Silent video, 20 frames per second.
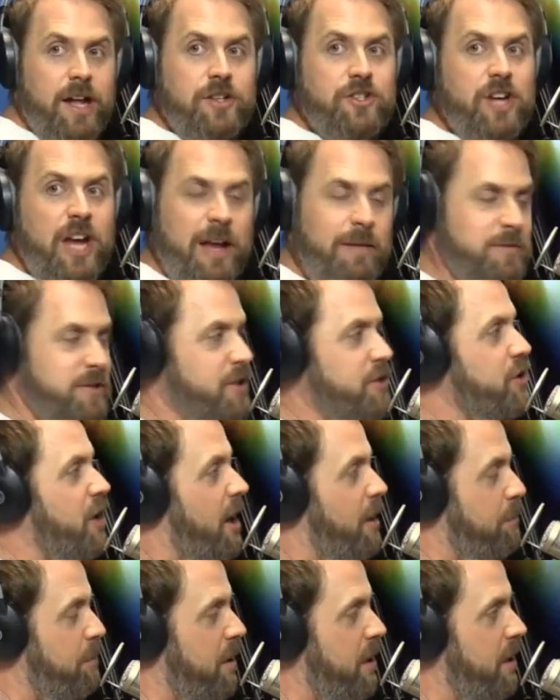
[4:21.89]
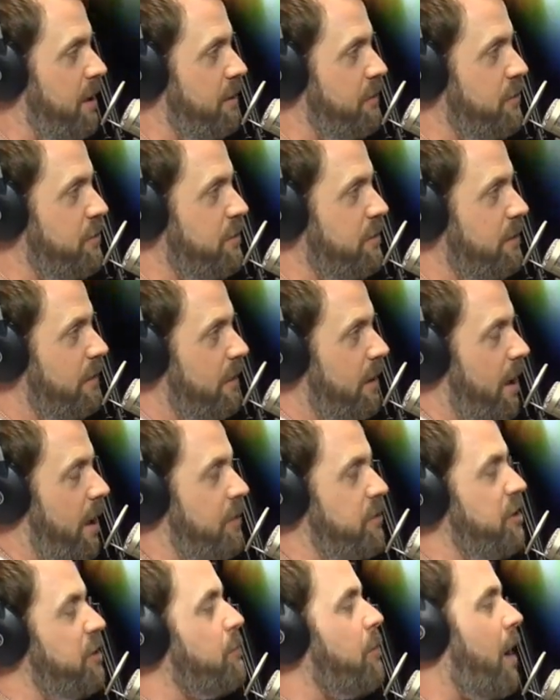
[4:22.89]
James and the Giant Peach,
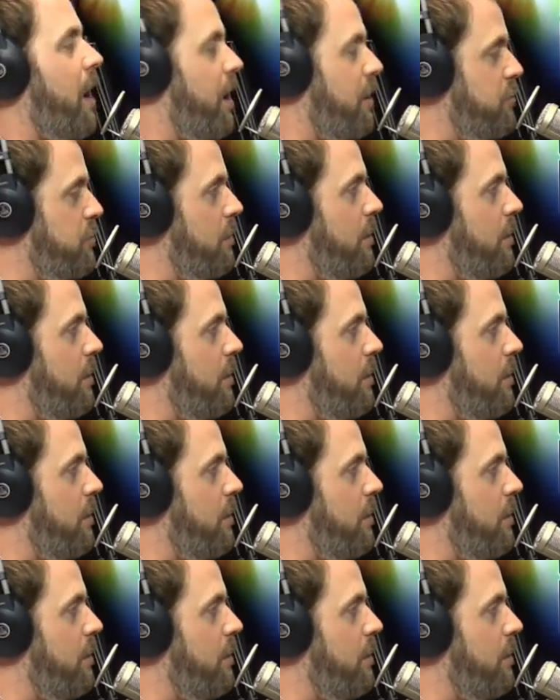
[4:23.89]
and she read